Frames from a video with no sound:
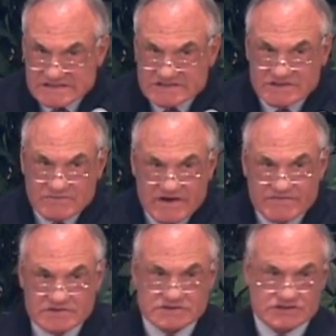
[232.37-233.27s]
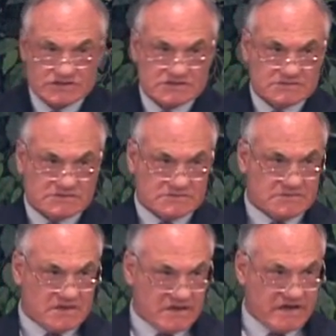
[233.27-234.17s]
It is a
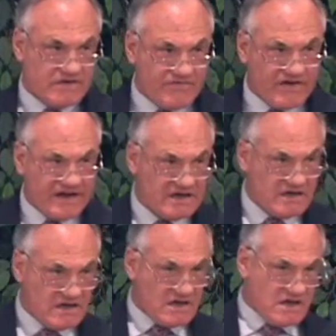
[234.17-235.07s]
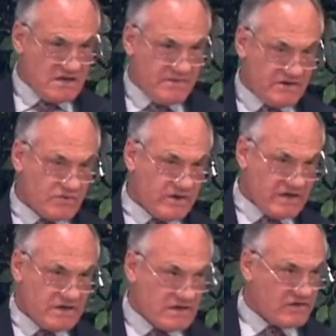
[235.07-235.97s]
revolution and a fight
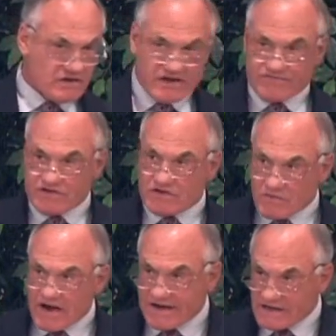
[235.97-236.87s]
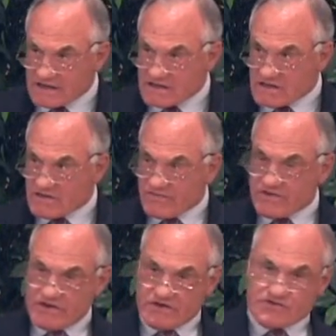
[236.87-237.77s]
between the left and the right.
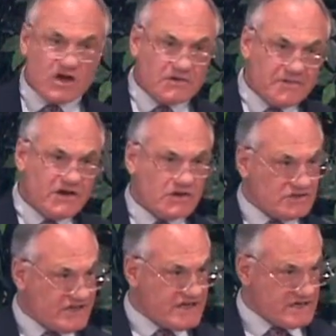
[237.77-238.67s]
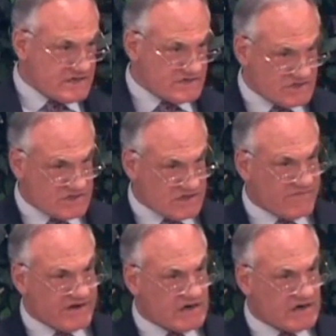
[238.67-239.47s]
The John Maynard teens of